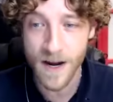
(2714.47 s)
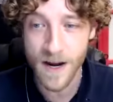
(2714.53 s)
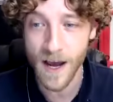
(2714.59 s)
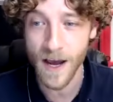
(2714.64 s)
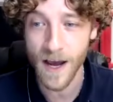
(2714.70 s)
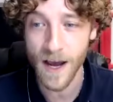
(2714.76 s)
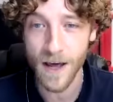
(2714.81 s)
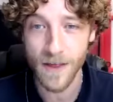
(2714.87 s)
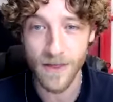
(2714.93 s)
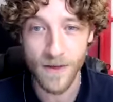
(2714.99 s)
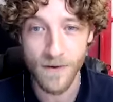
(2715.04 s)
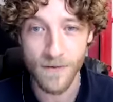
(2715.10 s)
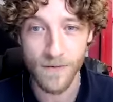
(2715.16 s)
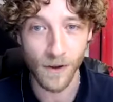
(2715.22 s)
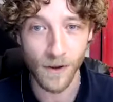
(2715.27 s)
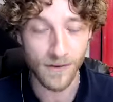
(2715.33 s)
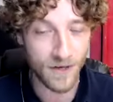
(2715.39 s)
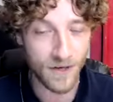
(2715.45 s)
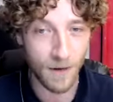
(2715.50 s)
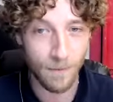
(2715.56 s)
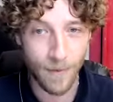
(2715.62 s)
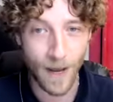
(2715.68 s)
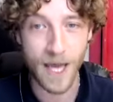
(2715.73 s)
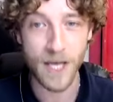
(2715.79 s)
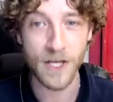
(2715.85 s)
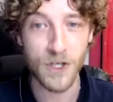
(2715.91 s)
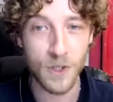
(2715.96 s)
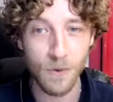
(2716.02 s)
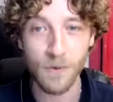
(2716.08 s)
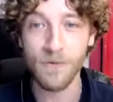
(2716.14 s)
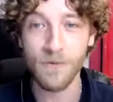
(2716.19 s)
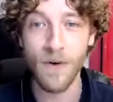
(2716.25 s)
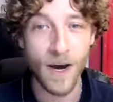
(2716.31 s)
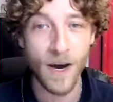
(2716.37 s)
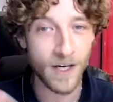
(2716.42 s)
The full top page, you
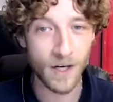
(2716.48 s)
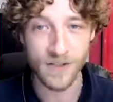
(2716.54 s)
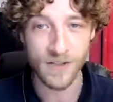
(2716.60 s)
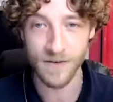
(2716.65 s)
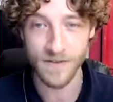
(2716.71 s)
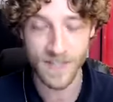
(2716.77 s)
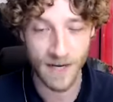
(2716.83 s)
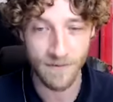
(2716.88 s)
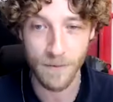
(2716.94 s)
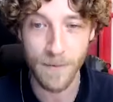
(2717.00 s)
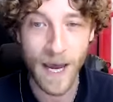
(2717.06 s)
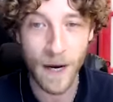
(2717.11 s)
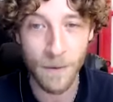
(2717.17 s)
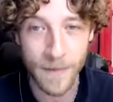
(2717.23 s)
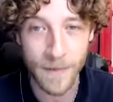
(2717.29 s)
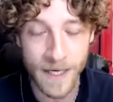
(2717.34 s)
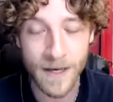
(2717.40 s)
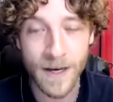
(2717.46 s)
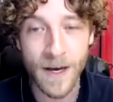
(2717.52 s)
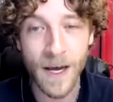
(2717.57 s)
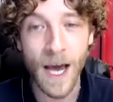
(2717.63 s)
will find lots of stuff about me.